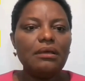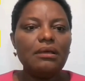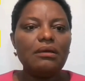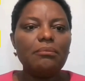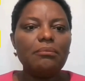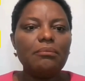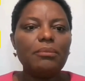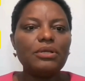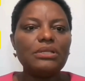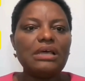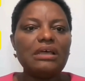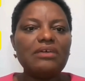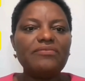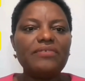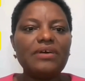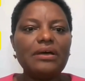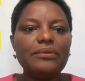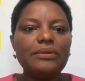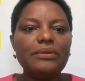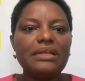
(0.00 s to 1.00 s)
But I
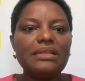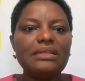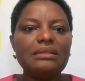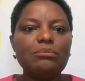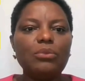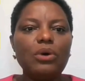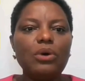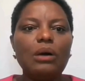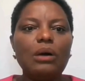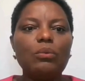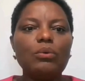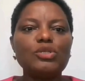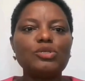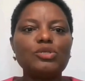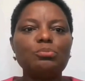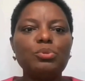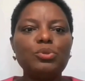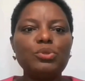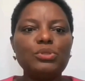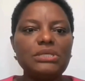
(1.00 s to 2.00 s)
found that the more I was
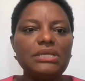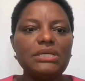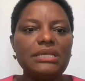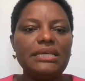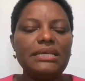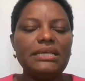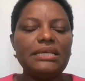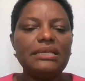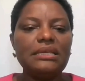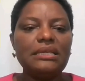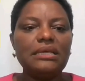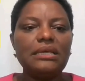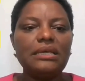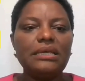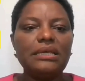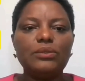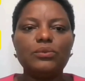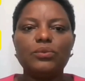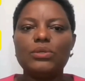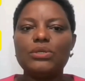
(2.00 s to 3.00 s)
putting in,
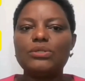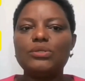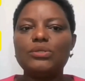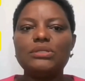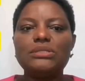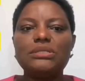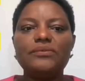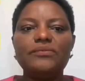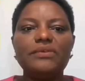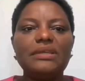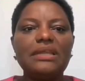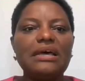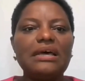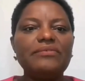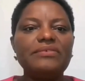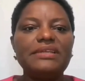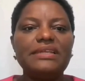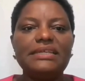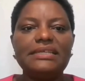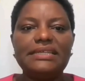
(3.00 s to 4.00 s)
it was not even
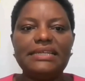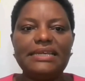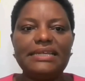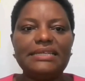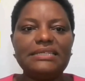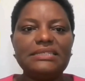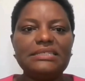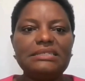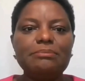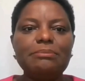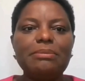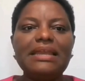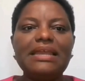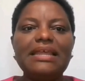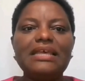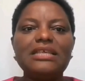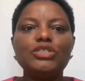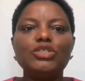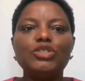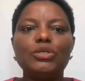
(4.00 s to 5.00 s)
having a dent. The
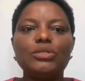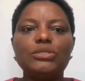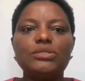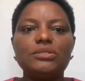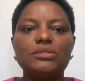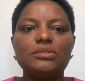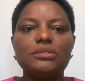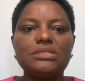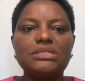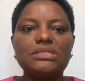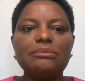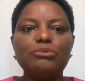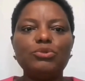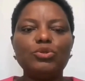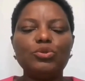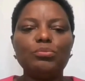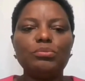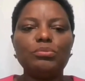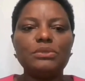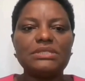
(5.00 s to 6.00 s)
balance just seemed
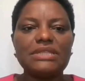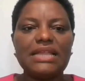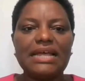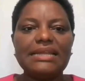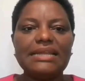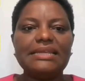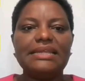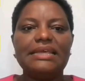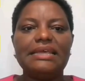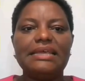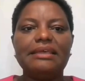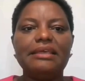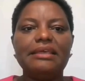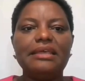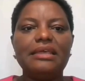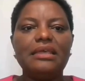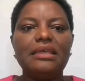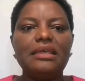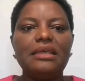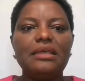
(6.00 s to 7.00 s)
to stand there.
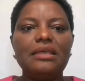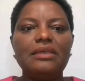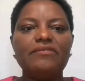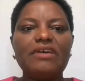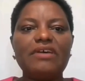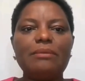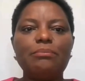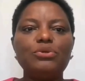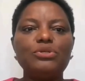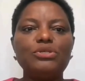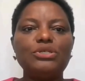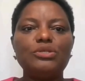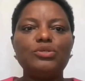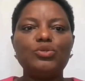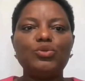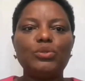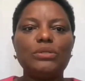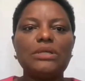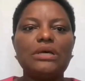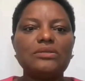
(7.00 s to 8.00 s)
If I put in
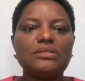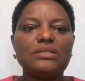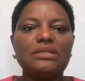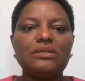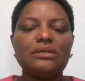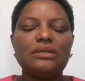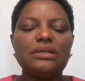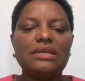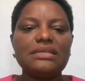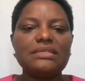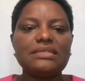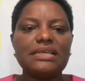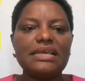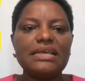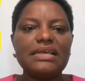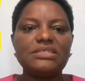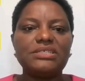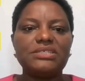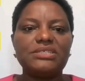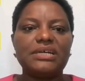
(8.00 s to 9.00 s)
$2,000
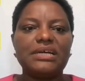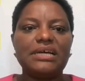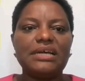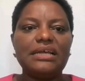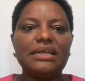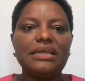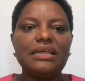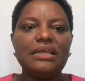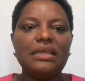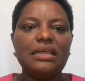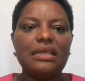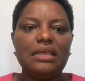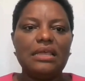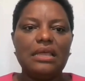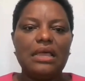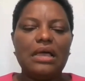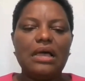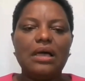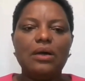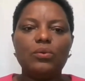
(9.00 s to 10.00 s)
extra,
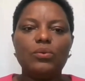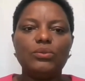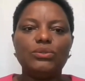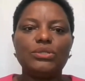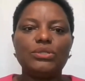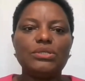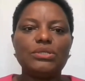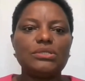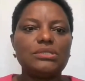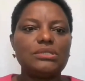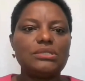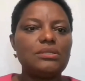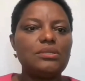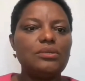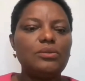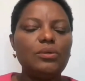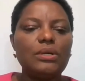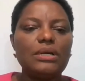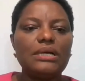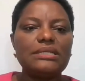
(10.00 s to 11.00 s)
I would just
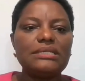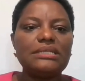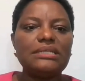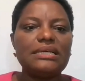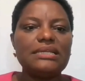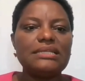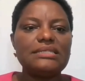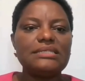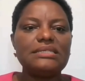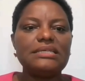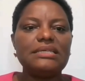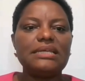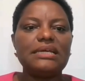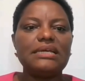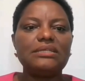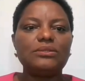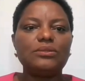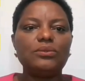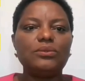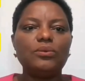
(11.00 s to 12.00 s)
look at it and see
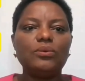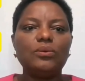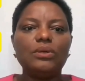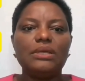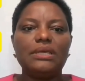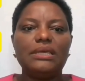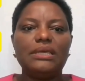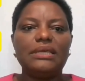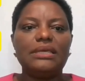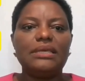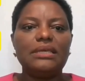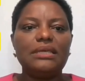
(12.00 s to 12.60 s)
that, oh, okay,